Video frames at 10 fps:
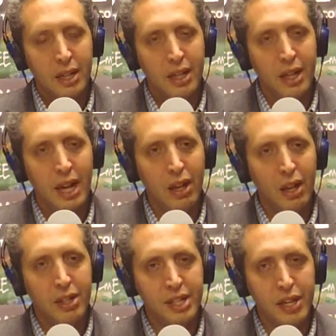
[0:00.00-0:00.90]
And how
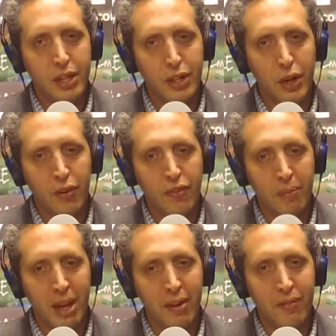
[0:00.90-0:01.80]
long did it take you to go
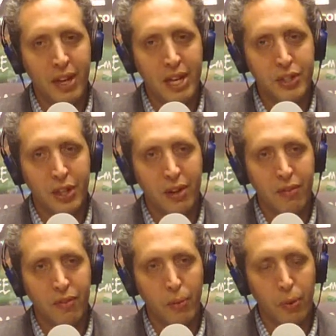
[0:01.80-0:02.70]
from that phase
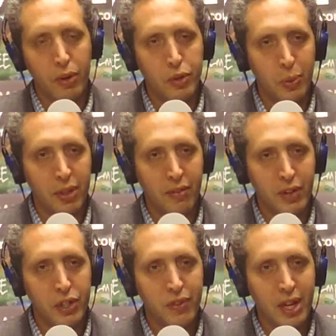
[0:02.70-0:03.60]
of words with the
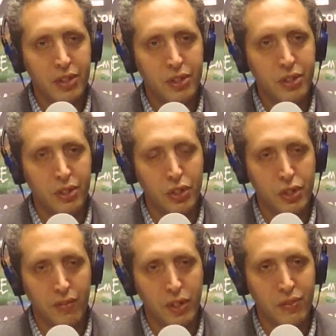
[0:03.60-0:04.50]
fish face to
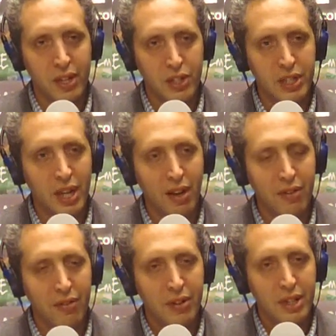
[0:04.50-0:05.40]
just the fish face
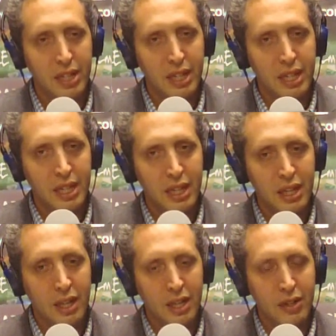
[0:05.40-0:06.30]
itself?
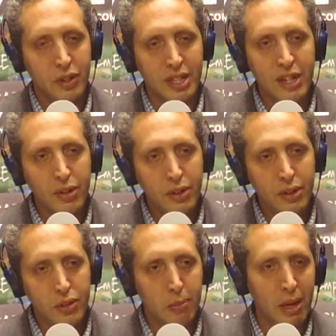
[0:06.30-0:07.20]
Is it
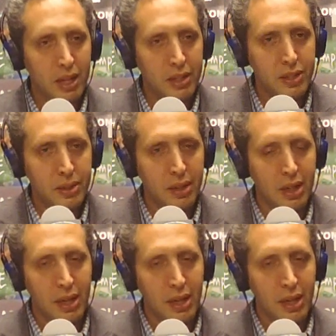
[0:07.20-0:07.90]
years or months or?